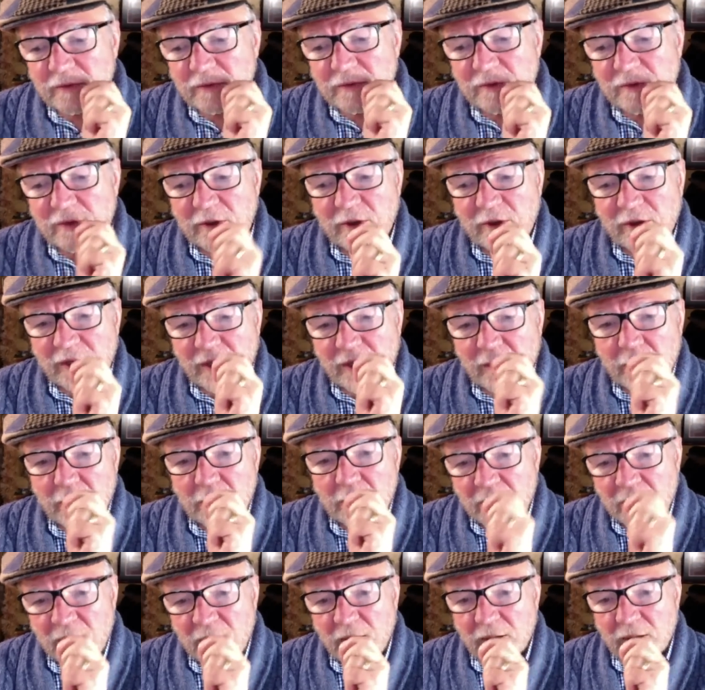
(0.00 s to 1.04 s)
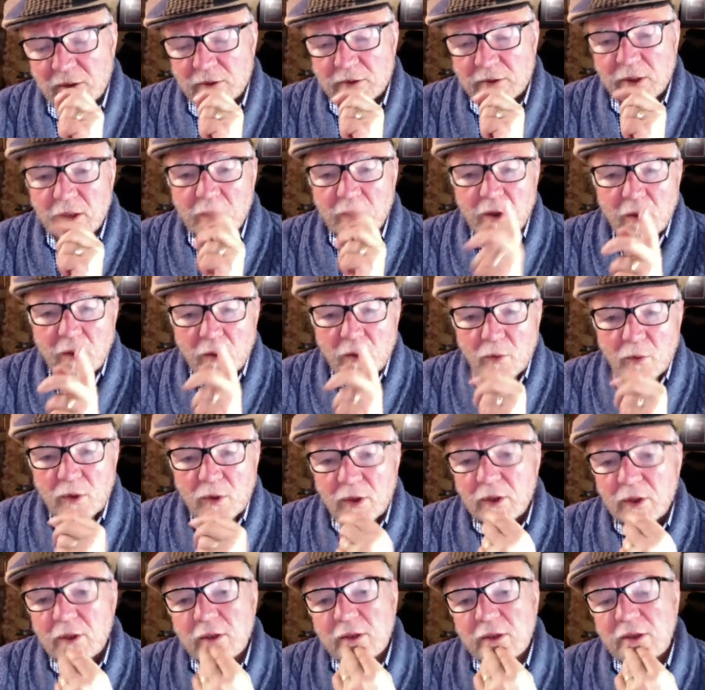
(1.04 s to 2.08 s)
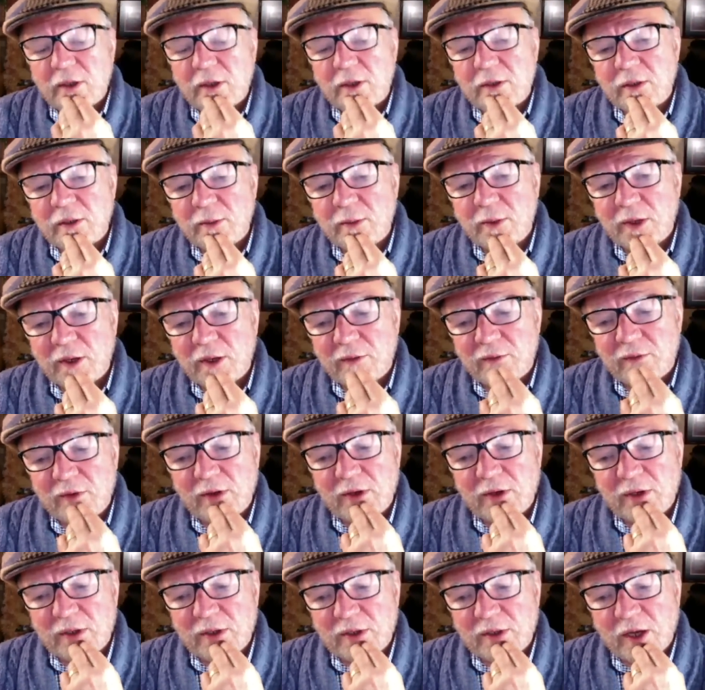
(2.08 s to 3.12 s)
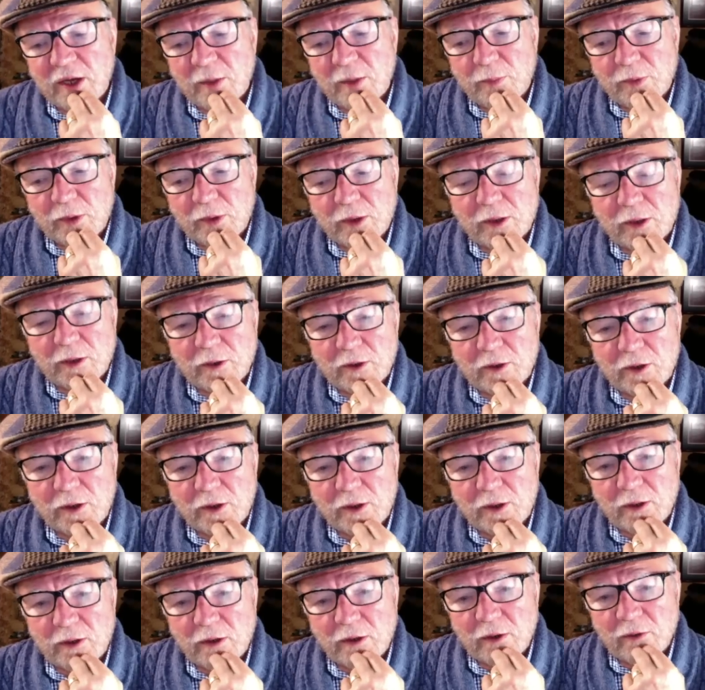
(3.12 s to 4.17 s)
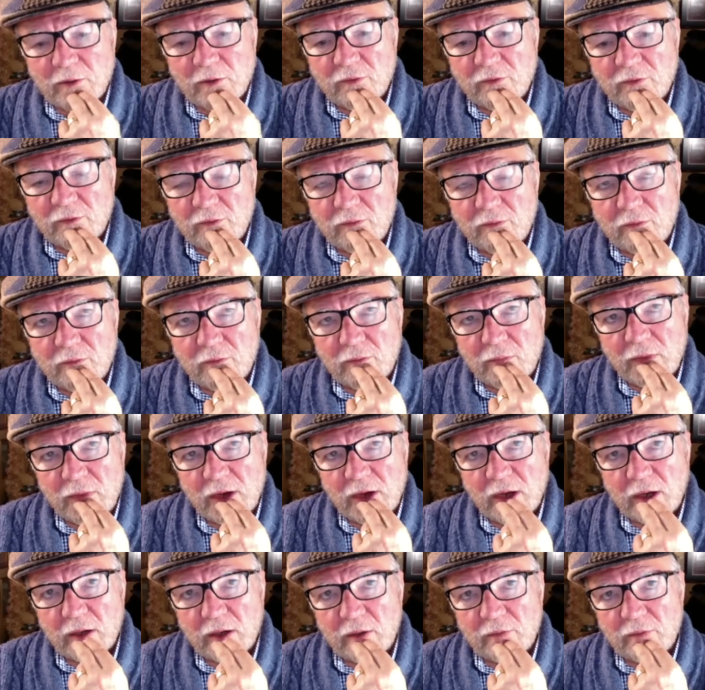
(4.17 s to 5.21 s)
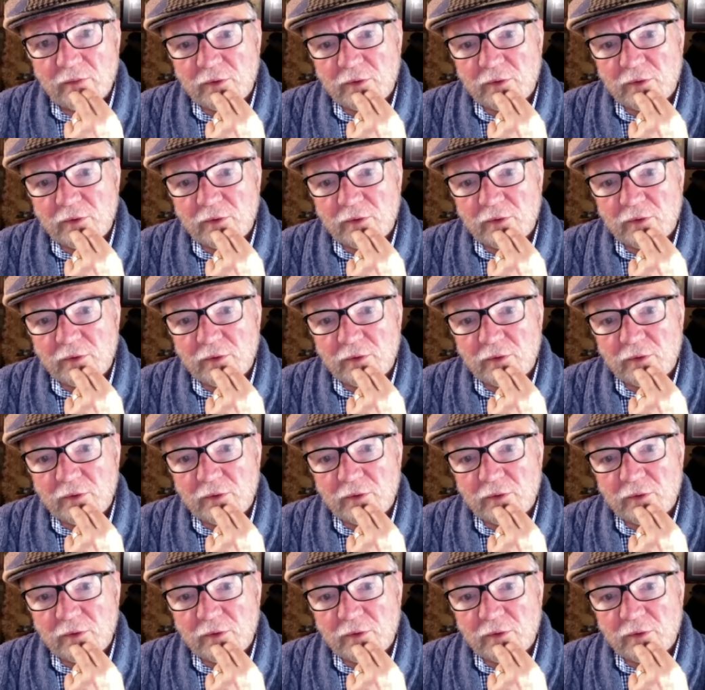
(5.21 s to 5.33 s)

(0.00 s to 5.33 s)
looking at metals, one of the things, let me give you an example, Eric, of metal